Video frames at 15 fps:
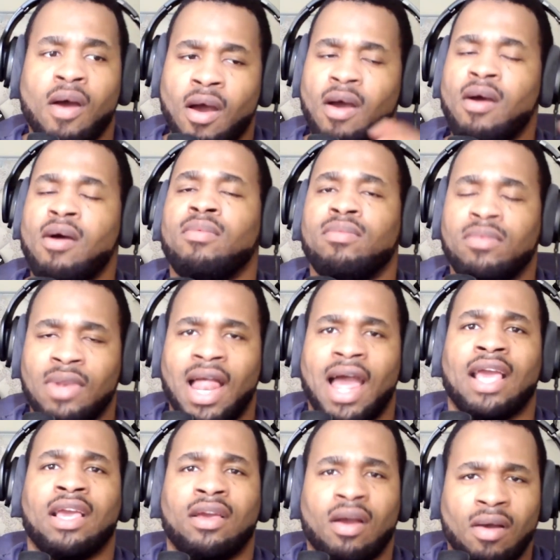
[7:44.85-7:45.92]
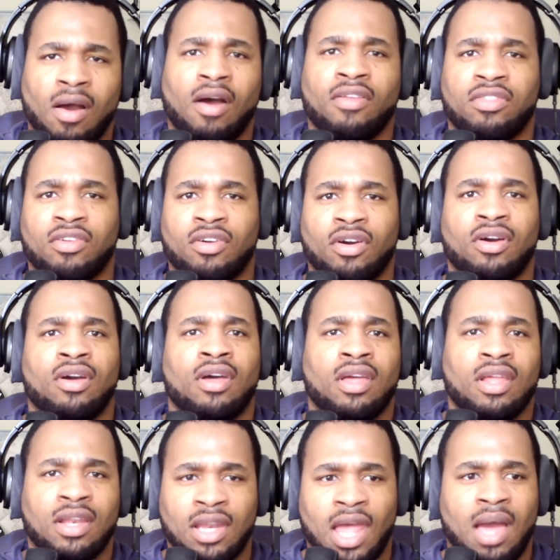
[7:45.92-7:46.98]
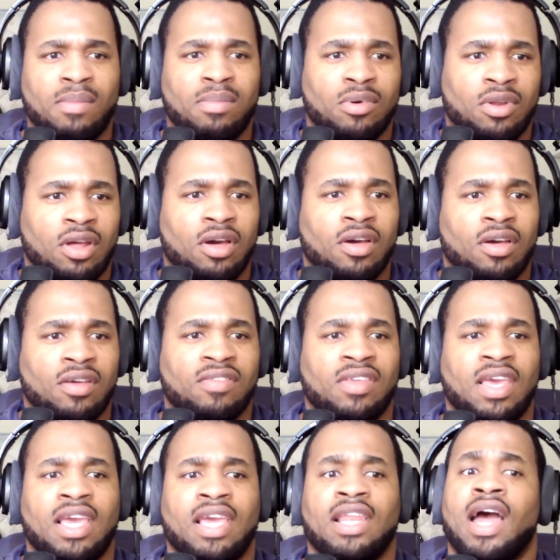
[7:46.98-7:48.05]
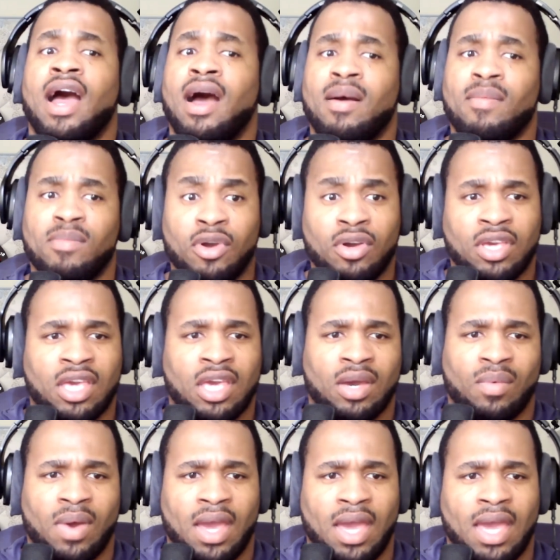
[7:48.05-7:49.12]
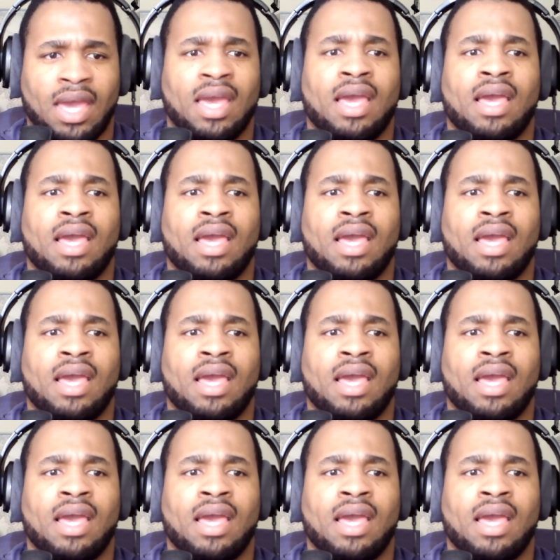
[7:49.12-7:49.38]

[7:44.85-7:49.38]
like other nebulas in our Milky Way,